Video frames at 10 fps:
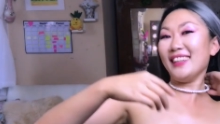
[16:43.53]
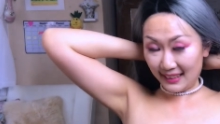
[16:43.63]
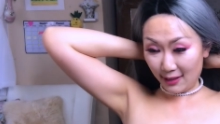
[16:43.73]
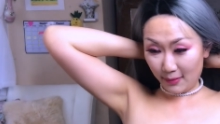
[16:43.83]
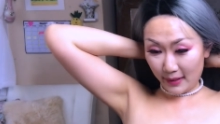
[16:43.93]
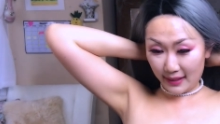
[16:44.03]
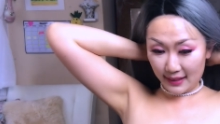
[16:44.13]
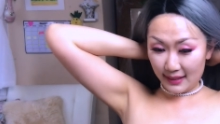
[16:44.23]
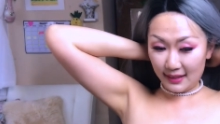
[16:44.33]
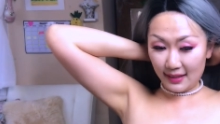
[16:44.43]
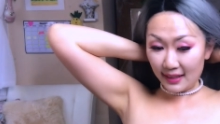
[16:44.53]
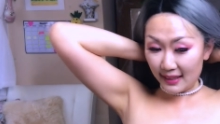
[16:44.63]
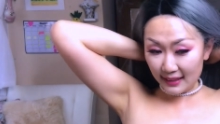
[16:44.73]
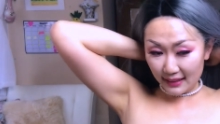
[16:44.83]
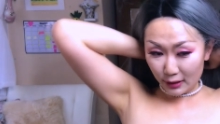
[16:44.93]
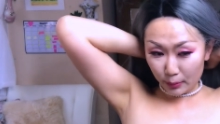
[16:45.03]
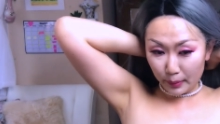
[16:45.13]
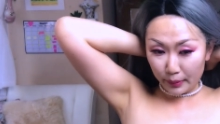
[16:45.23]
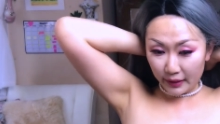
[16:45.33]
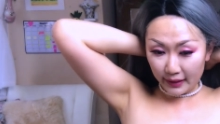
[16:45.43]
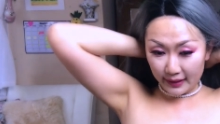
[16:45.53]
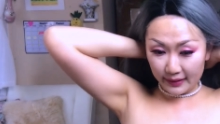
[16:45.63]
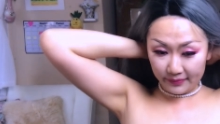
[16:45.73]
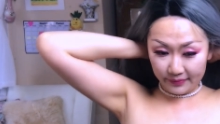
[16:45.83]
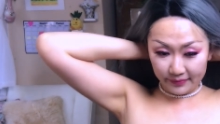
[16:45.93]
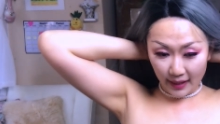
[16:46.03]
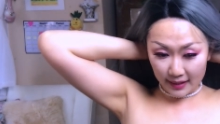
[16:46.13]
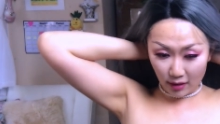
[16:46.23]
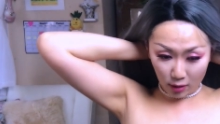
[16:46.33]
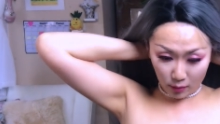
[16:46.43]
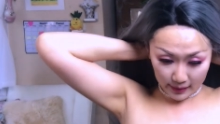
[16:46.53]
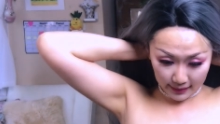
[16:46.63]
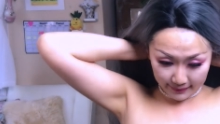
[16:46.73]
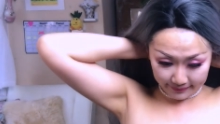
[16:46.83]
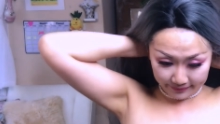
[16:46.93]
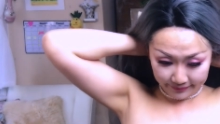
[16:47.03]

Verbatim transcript: Oh my god, it's not easy to be pretty, as always.